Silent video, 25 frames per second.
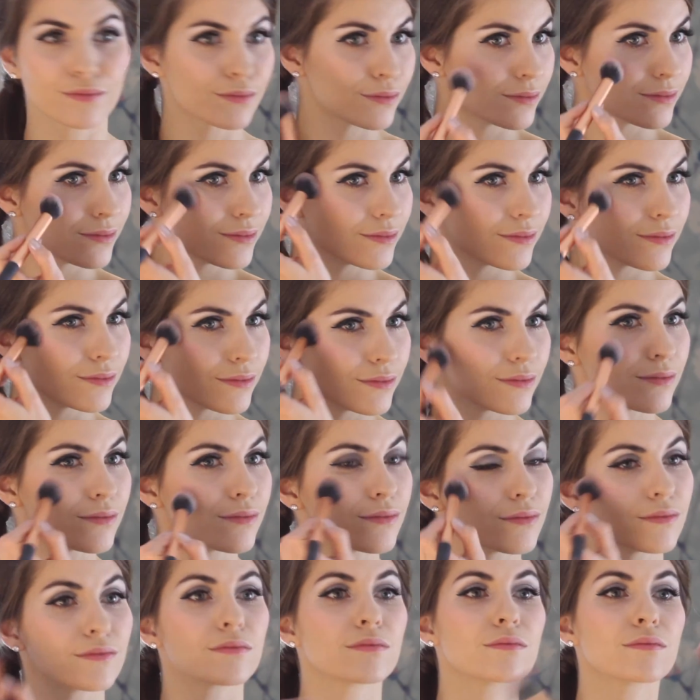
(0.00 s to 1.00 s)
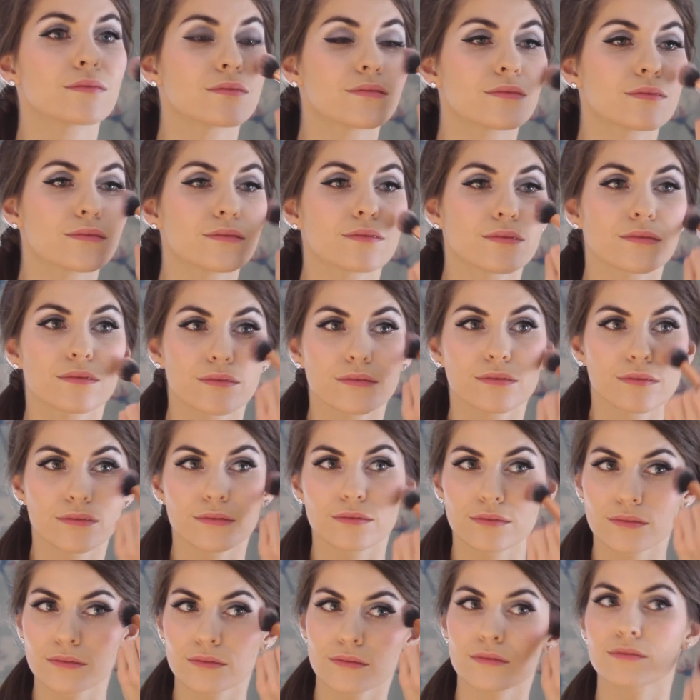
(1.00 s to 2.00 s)
kind of shade. And
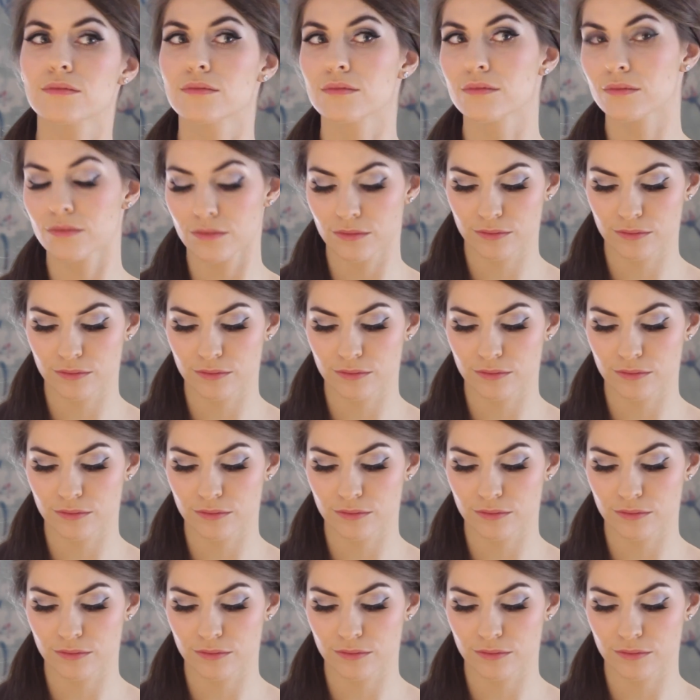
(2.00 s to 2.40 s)
then on top of